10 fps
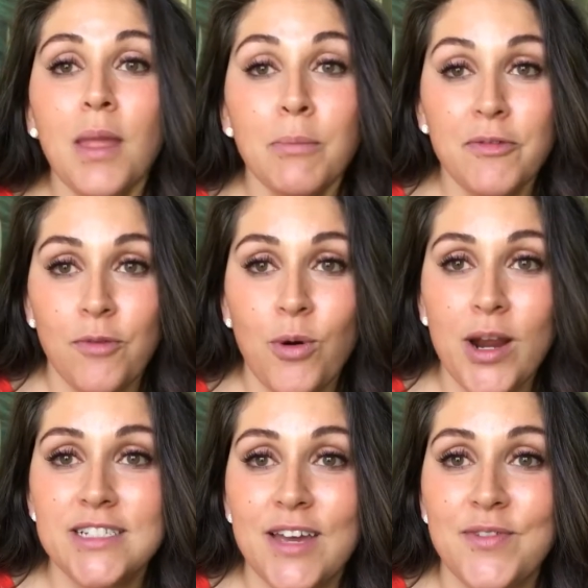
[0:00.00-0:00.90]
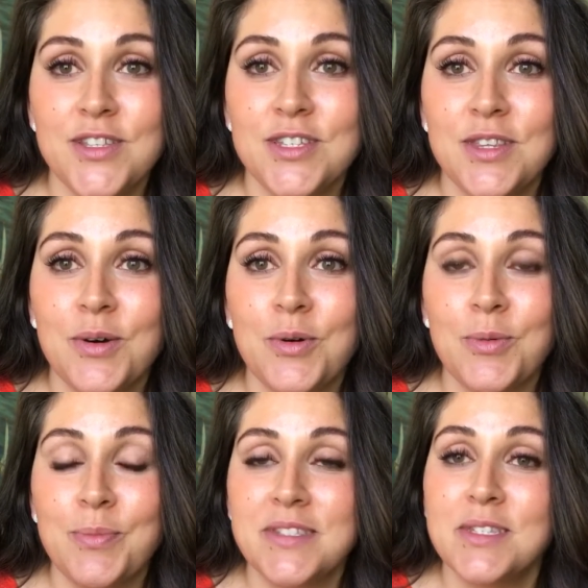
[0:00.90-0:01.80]
Before I dive into the whole
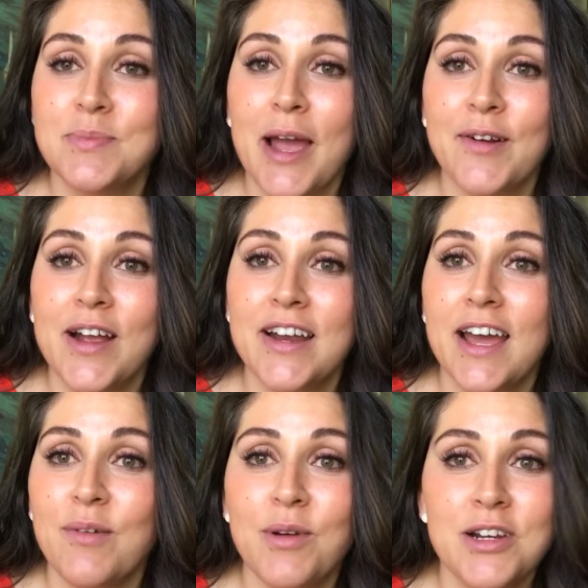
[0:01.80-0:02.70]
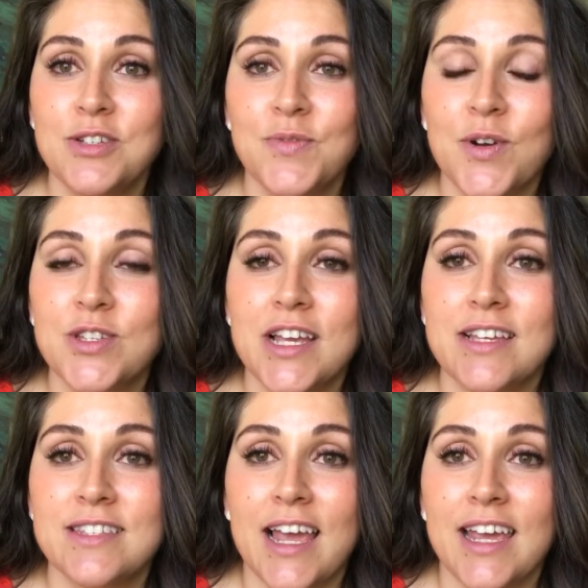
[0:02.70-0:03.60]
business background, I want to just first take
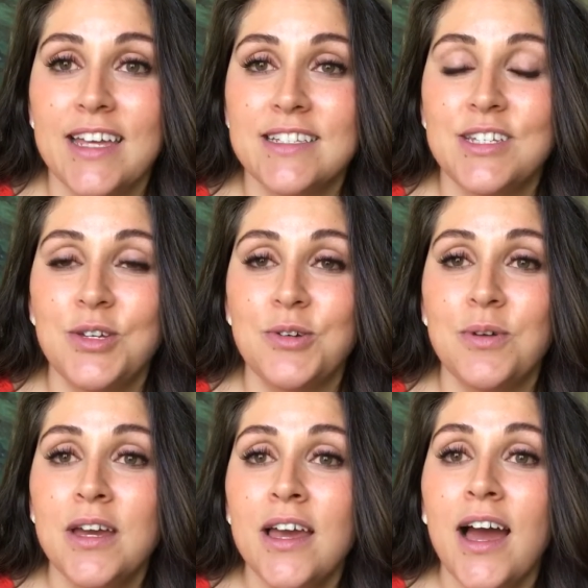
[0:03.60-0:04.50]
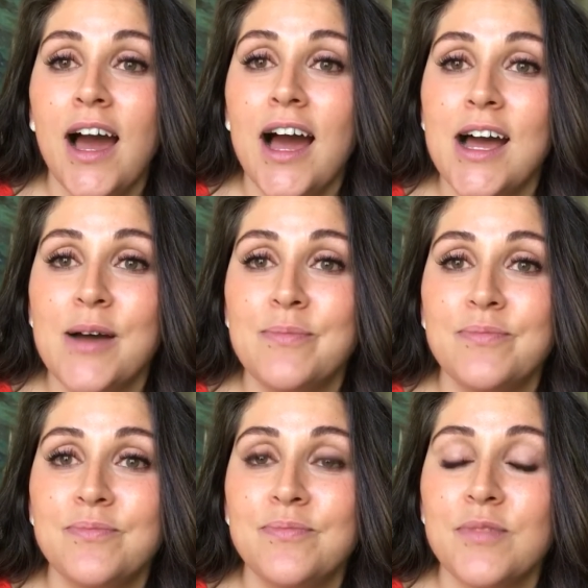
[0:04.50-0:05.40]
a second to
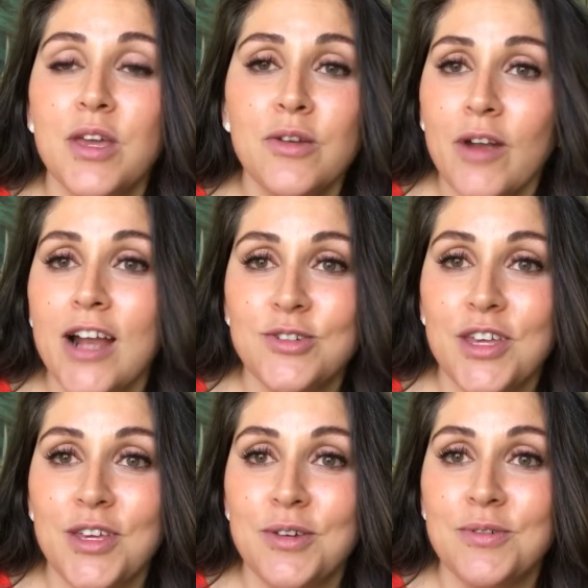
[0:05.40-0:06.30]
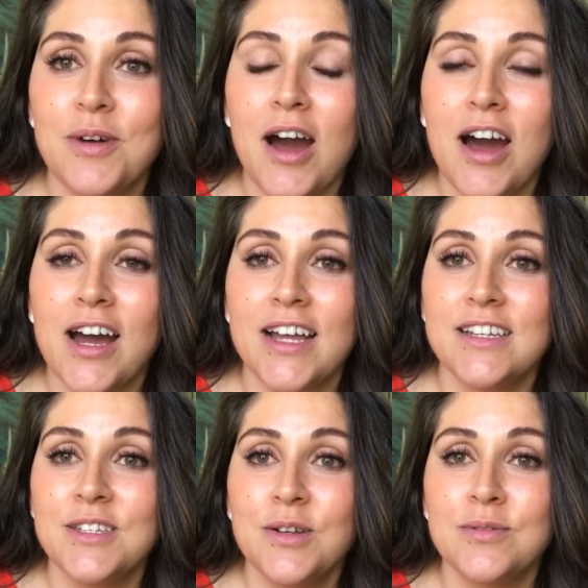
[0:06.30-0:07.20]
congratulate you
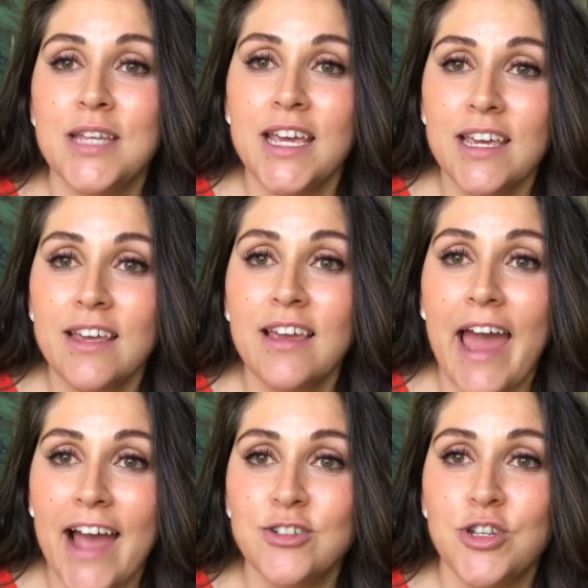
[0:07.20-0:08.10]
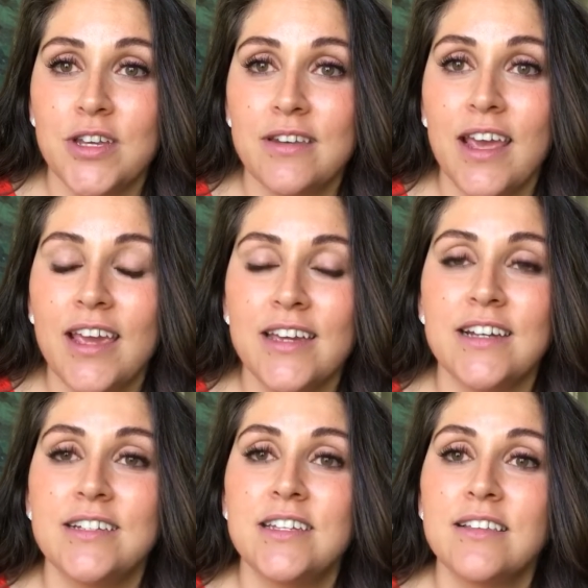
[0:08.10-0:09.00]
on taking action
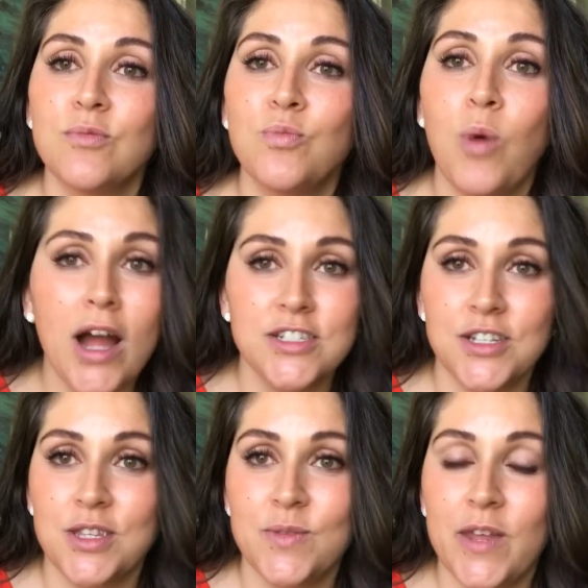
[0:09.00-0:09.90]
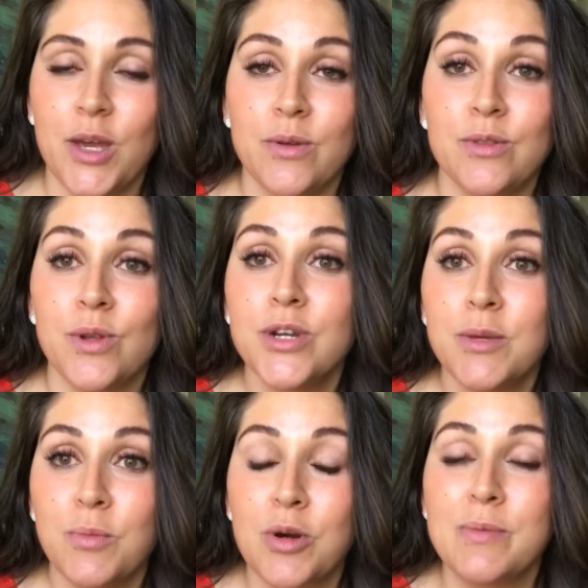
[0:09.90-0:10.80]
and watching this video and
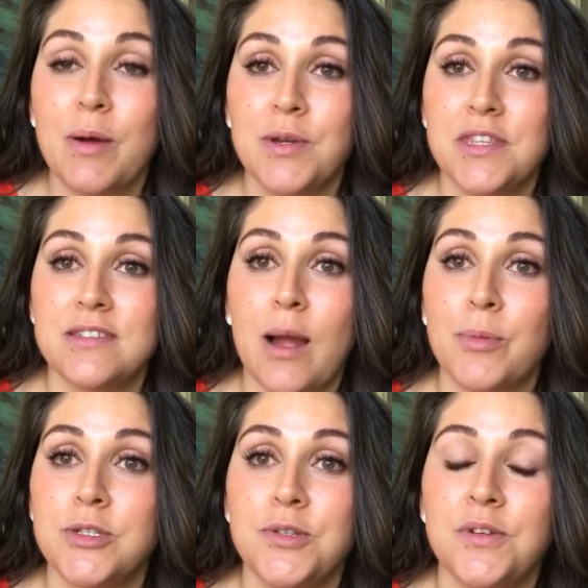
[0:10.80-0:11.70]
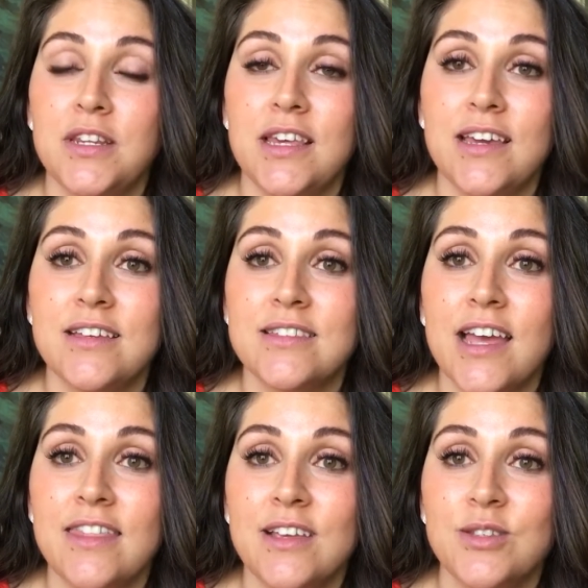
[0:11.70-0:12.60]
learning more about what this opportunity is.
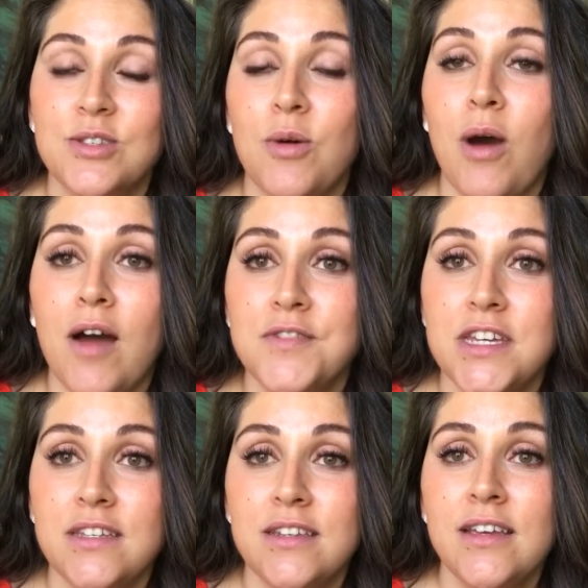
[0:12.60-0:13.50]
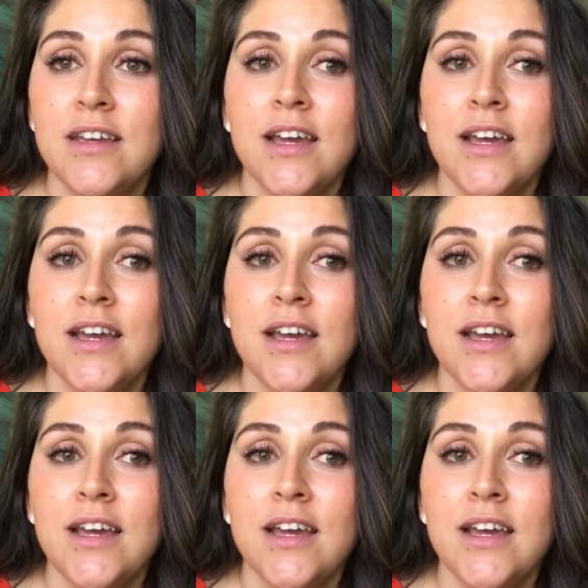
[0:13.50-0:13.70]
I think so often